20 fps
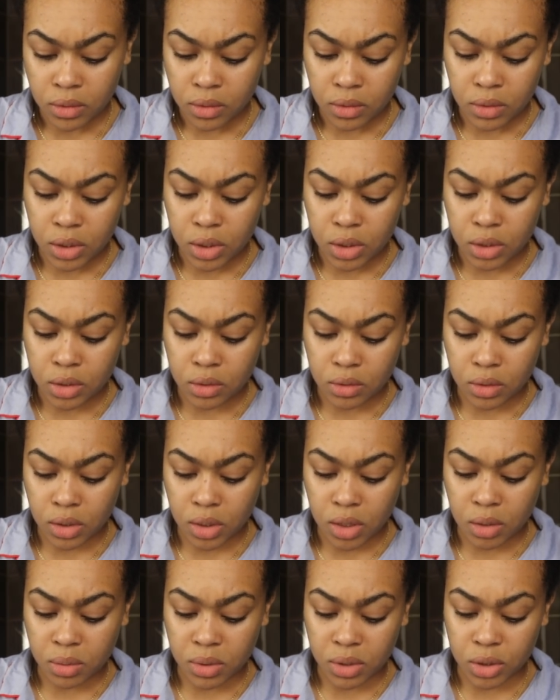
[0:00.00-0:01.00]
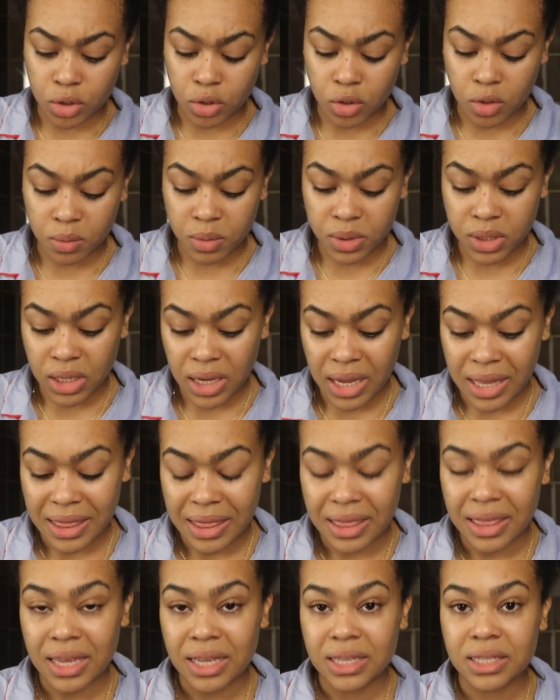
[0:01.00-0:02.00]
So I just do a couple of drops,
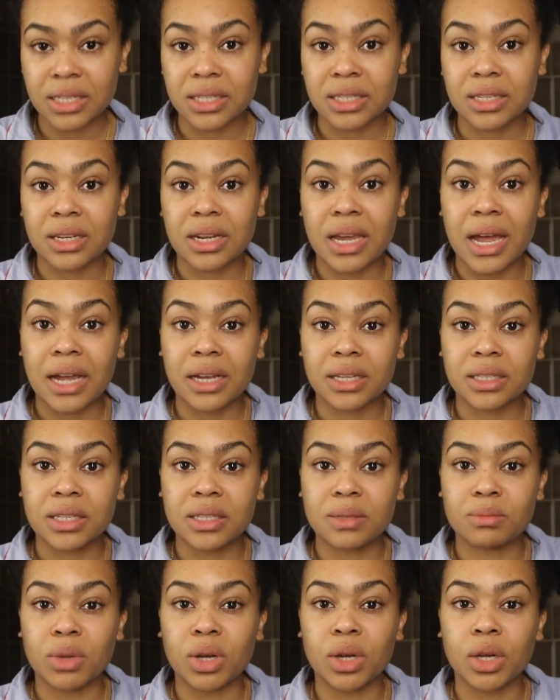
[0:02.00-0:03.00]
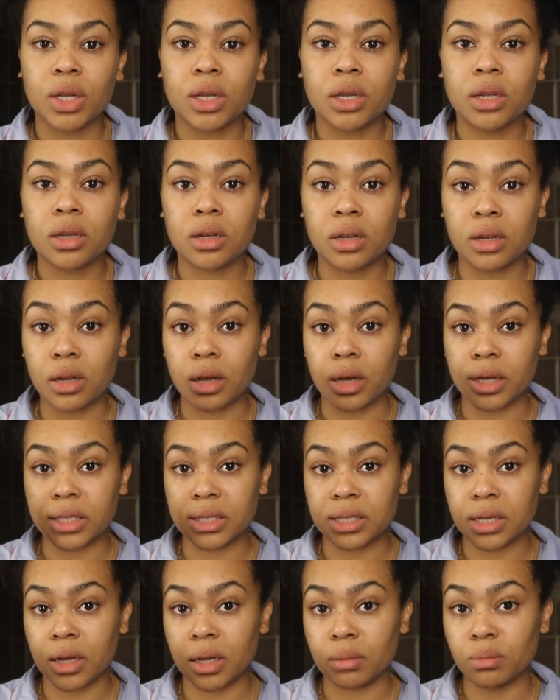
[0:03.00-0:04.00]
and this is going to act as my
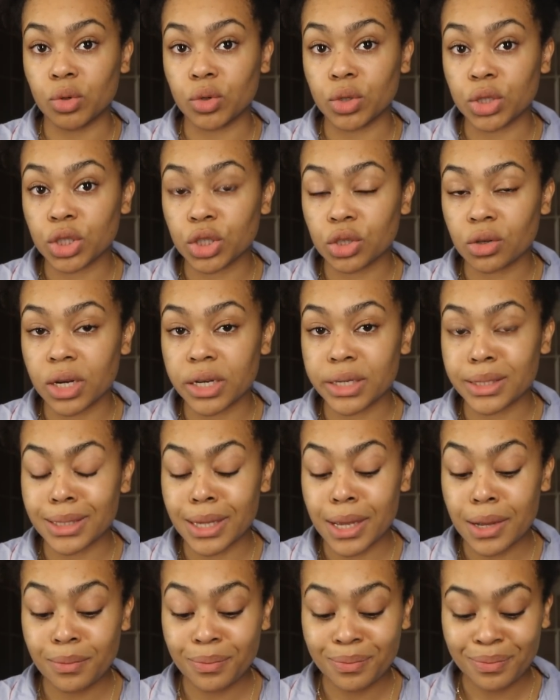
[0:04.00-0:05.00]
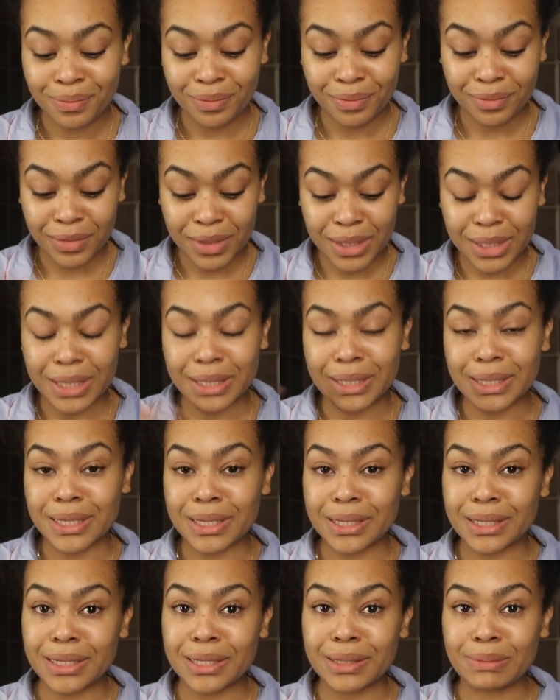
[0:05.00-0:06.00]
nighttime moisturizer, since
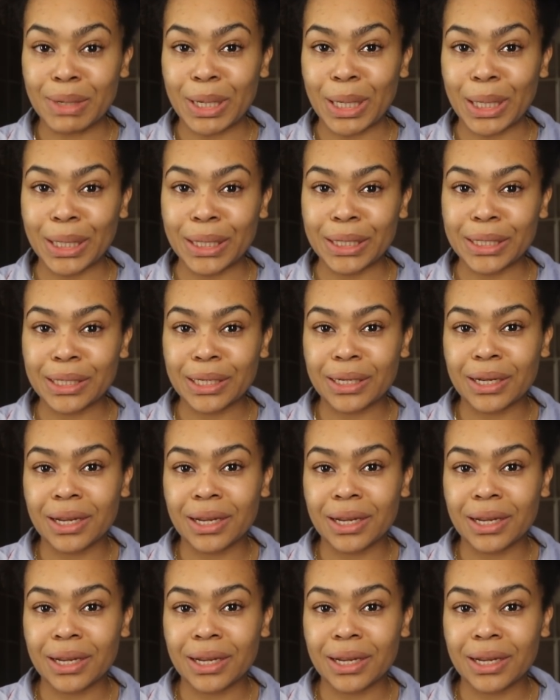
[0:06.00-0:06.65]
this is my